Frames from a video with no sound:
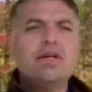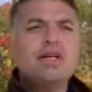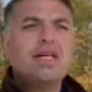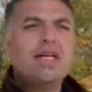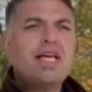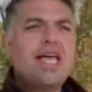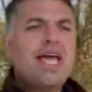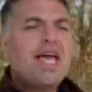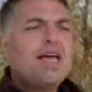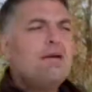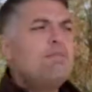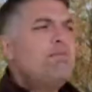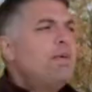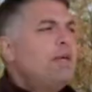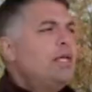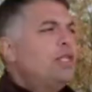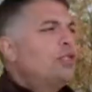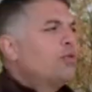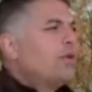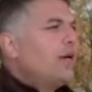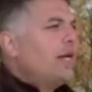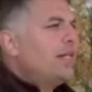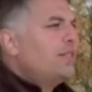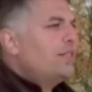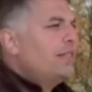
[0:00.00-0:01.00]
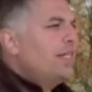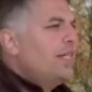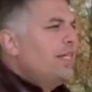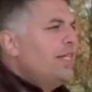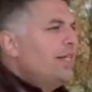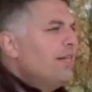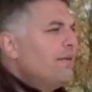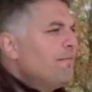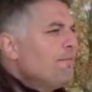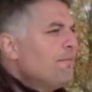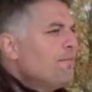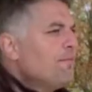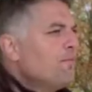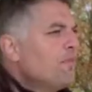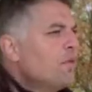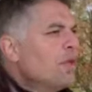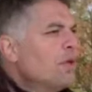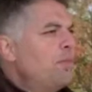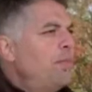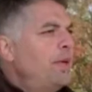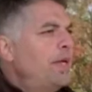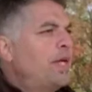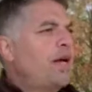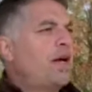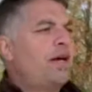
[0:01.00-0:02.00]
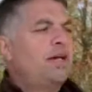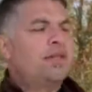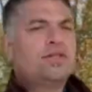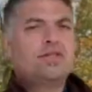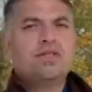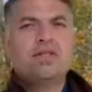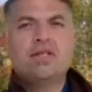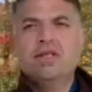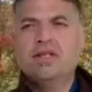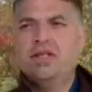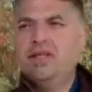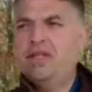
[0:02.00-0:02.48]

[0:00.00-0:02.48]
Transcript: can't be trusted because